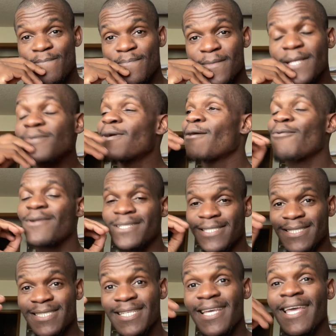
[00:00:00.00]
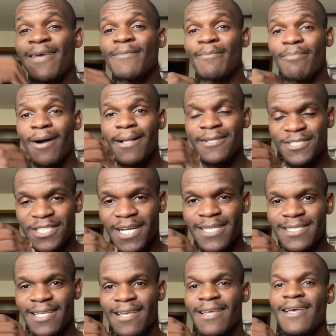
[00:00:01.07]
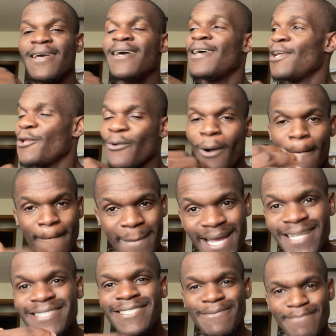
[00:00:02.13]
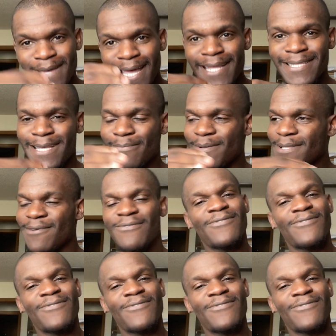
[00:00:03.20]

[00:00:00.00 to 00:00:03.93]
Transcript: That's what I wanted to see, him apologizing, a man to man type of deal.